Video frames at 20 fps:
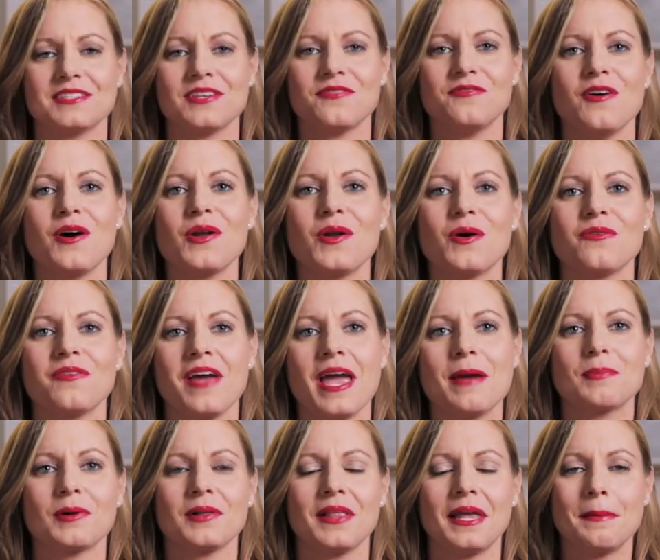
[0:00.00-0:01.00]
is a photo of
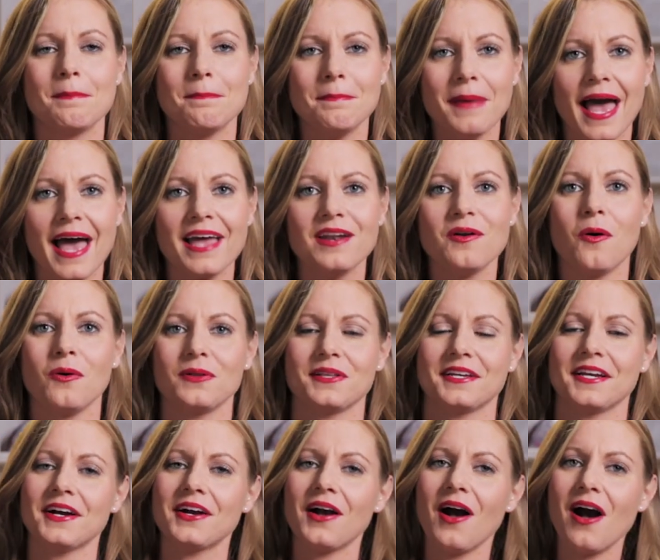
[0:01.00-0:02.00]
April in bed
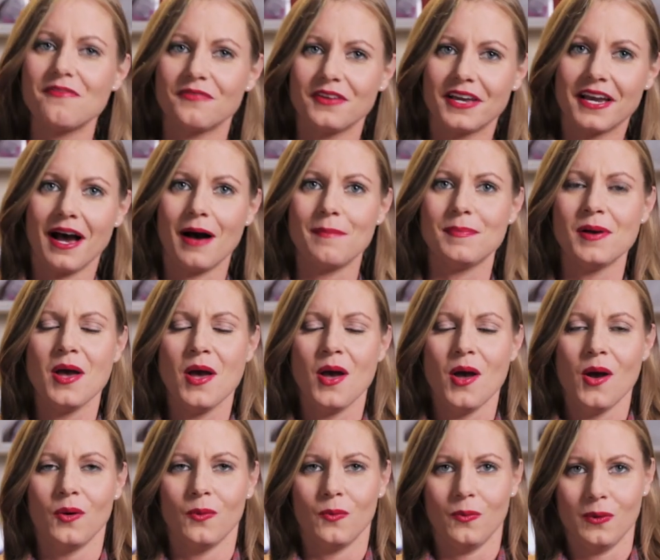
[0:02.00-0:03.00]
holding a coffee cup,
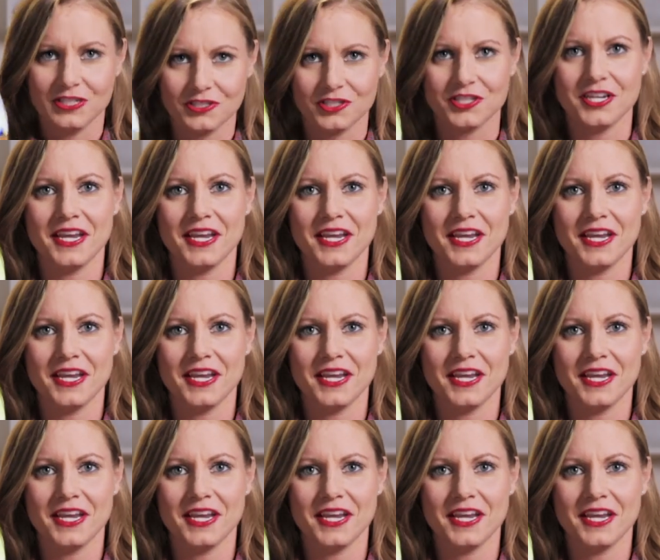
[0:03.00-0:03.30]
which